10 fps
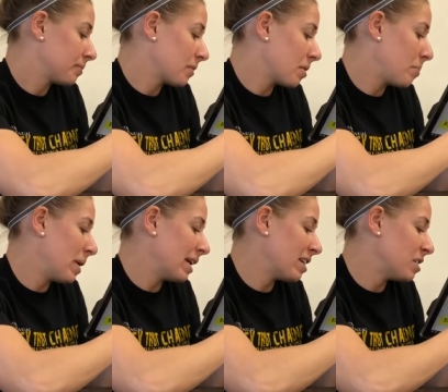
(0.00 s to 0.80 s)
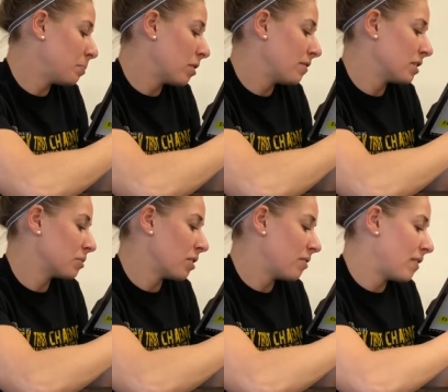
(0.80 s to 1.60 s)
the biggest perfect
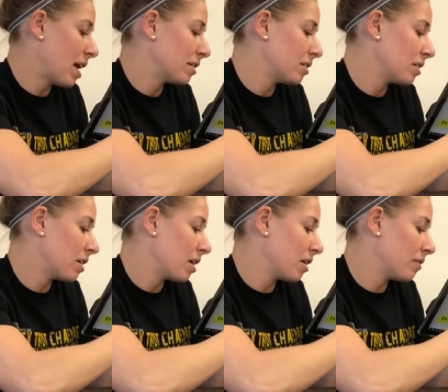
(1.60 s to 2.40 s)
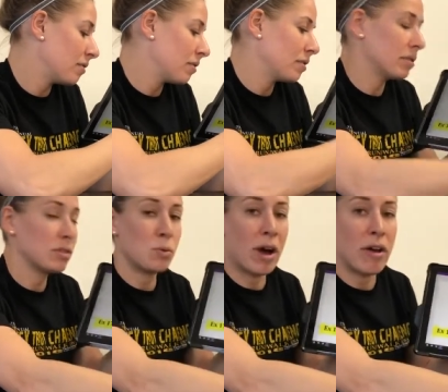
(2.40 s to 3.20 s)
square factor of
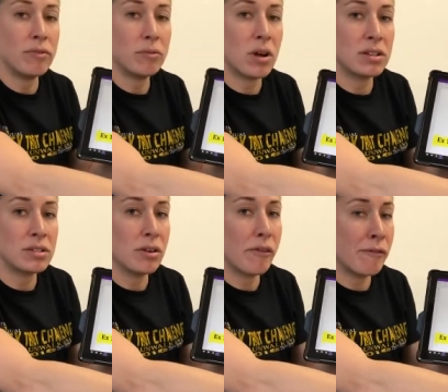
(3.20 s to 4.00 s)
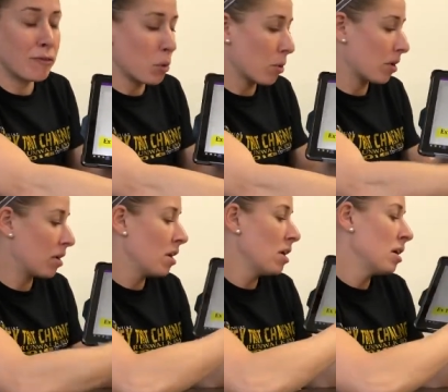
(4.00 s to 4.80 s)
12 was 4.
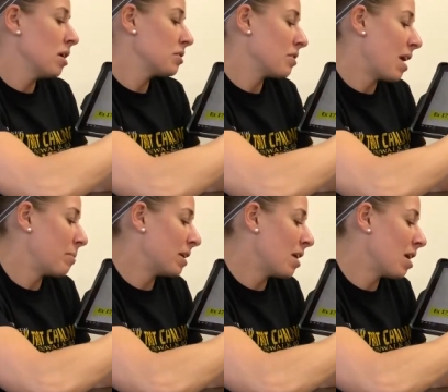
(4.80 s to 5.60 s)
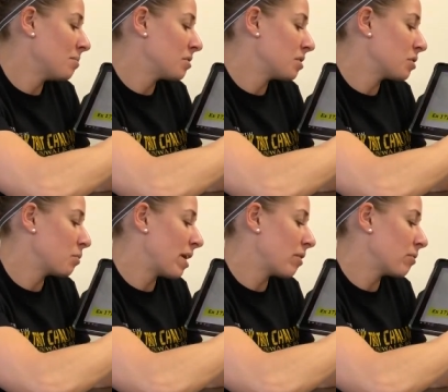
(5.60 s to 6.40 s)
So that becomes the square